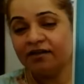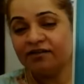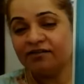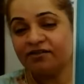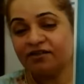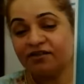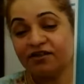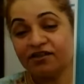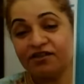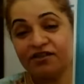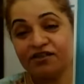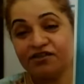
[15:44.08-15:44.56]

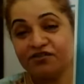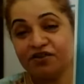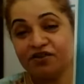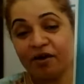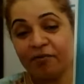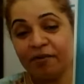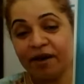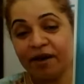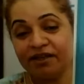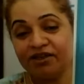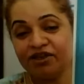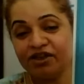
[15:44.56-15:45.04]
so this is
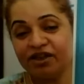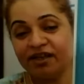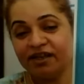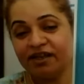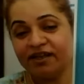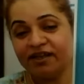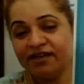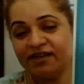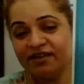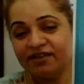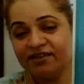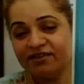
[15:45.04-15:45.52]
not
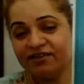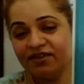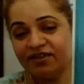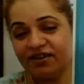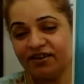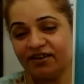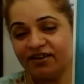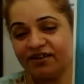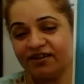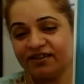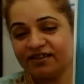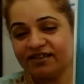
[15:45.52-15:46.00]
matching. So
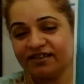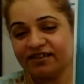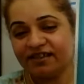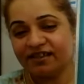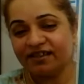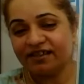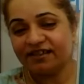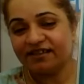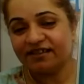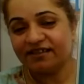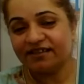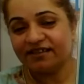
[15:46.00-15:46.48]
you're going to
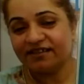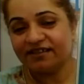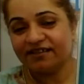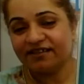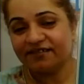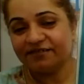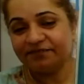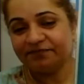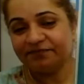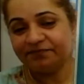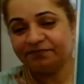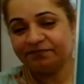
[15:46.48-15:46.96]
circle
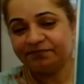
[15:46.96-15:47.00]
this.